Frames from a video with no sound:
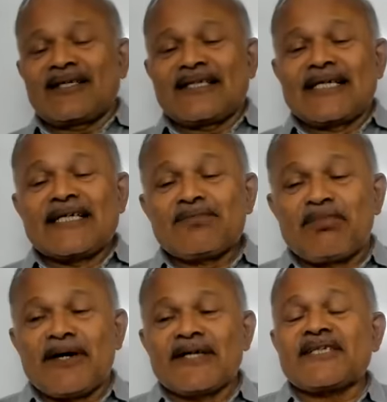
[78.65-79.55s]
the
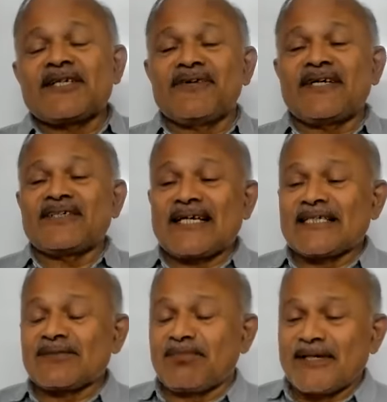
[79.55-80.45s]
dispersed phase and
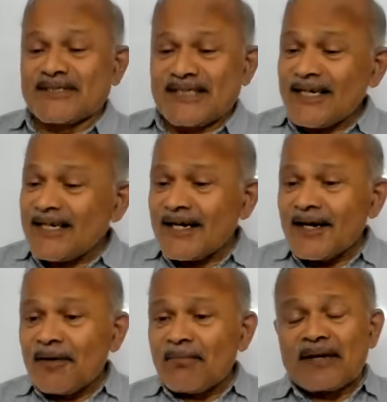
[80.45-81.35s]
dispersion
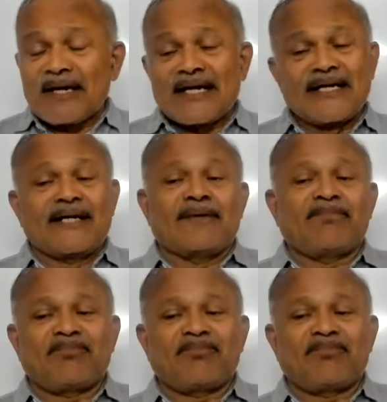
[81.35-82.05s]
medium.